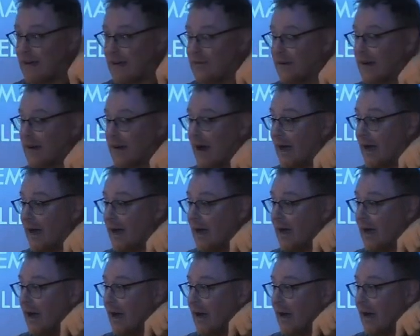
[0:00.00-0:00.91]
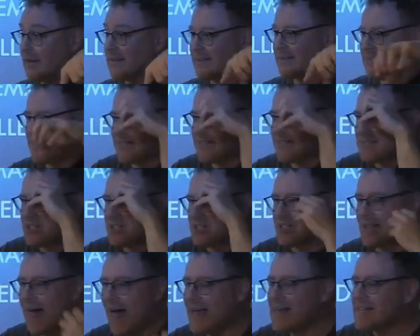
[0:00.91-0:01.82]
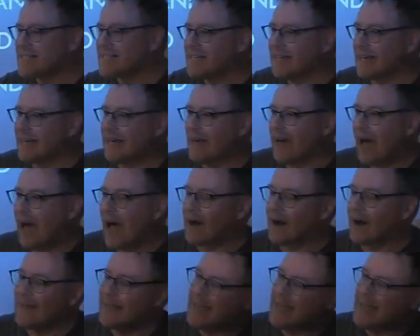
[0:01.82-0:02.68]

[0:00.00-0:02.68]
the other day. This is lazy. And I